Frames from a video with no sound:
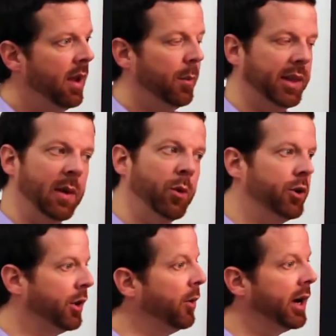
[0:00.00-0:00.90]
But then when
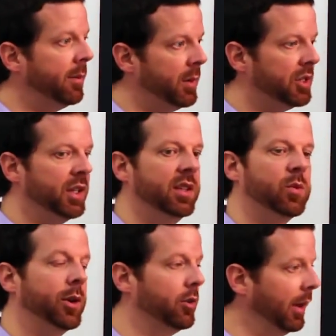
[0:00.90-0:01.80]
you're going on
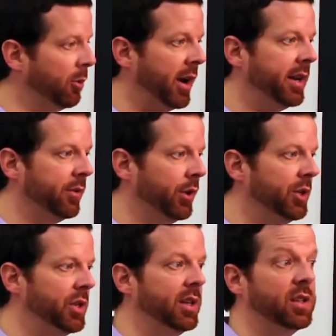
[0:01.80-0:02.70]
missions, when you're liberating
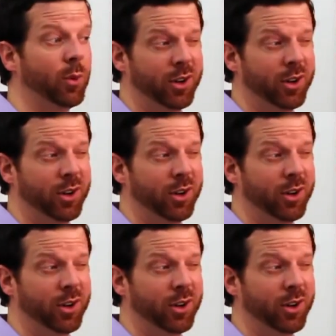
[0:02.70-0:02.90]
regions,